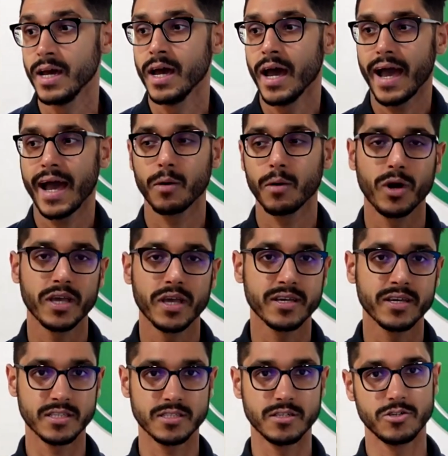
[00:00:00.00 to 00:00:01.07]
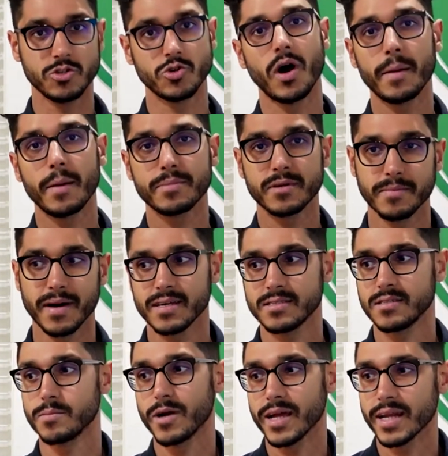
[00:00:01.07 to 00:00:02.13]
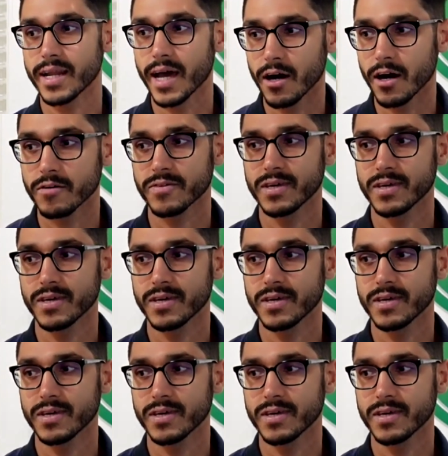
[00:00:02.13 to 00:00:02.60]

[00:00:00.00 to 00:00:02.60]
and what you can do to optimize your brain health.